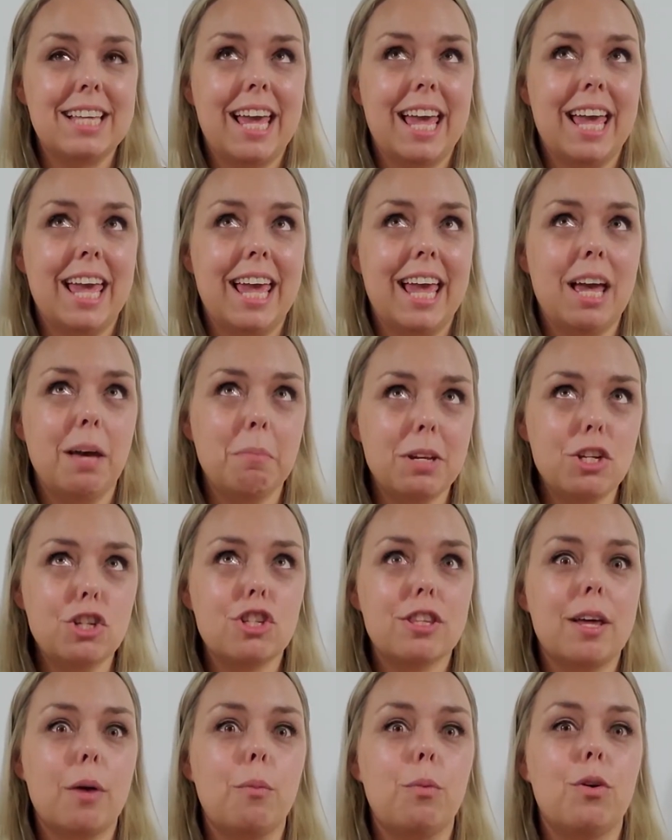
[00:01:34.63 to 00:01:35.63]
an
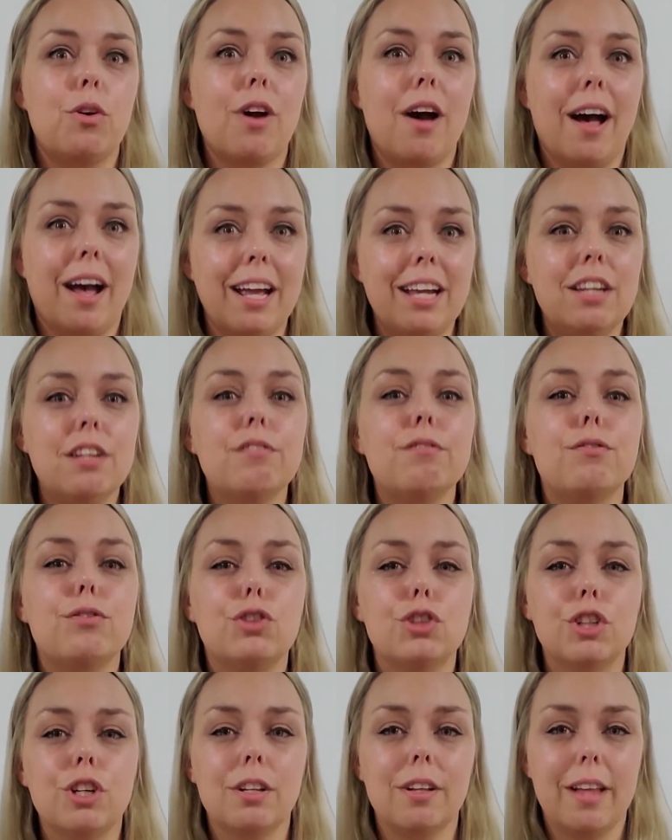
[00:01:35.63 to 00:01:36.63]
image that will kind of
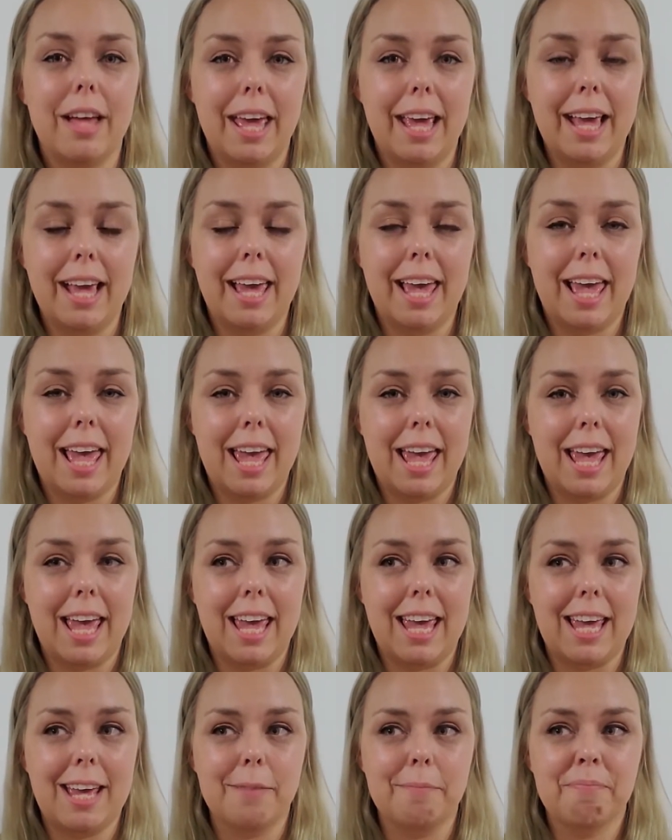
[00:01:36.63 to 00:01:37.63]
look like
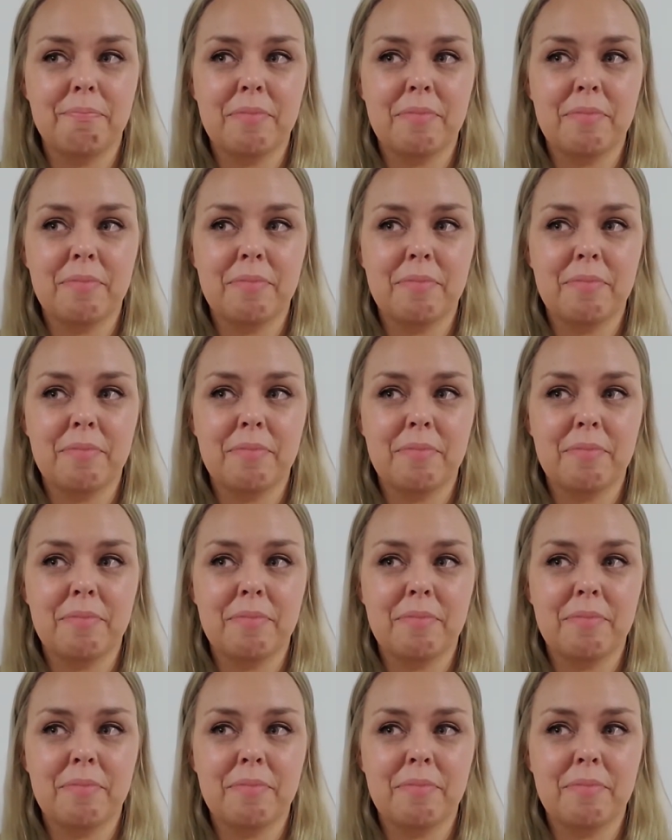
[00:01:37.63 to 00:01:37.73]
a